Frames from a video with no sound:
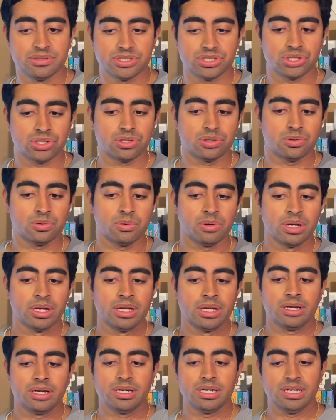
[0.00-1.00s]
So
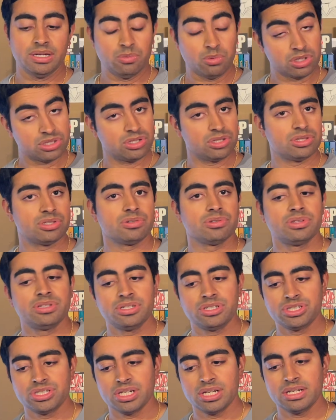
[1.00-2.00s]
it works on
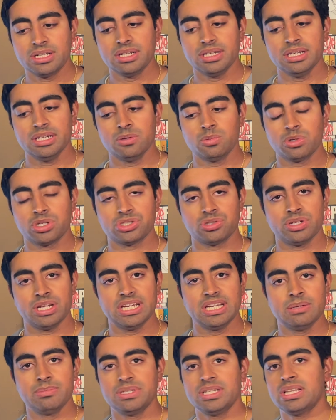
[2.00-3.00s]
13th gen, it works on
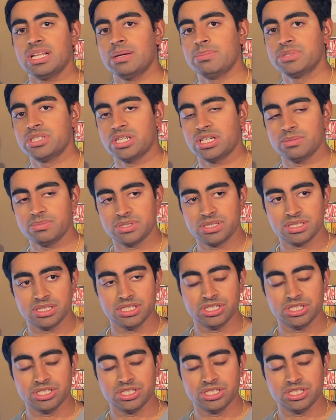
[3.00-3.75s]
AMD laptops,